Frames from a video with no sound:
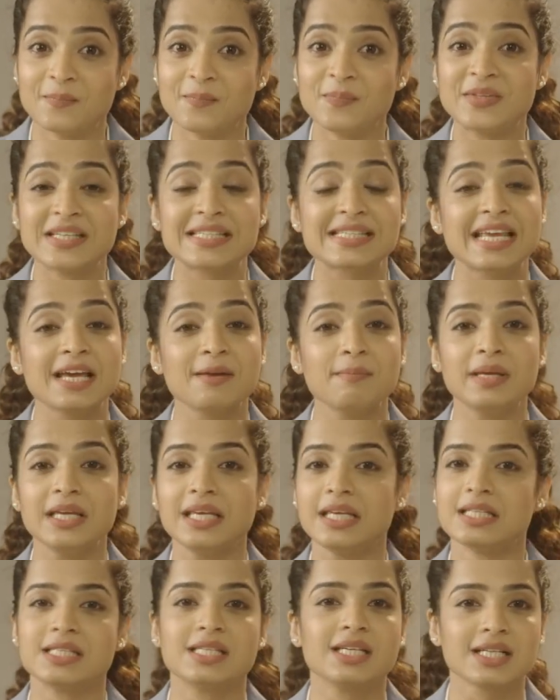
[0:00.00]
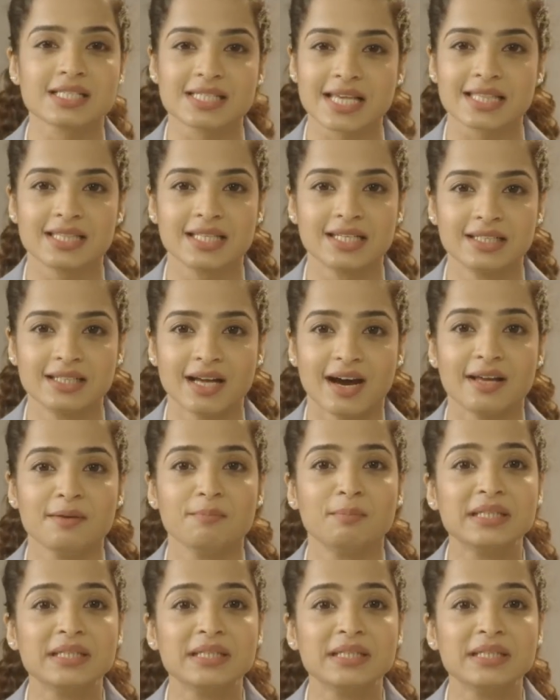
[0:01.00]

This can be easier said than done,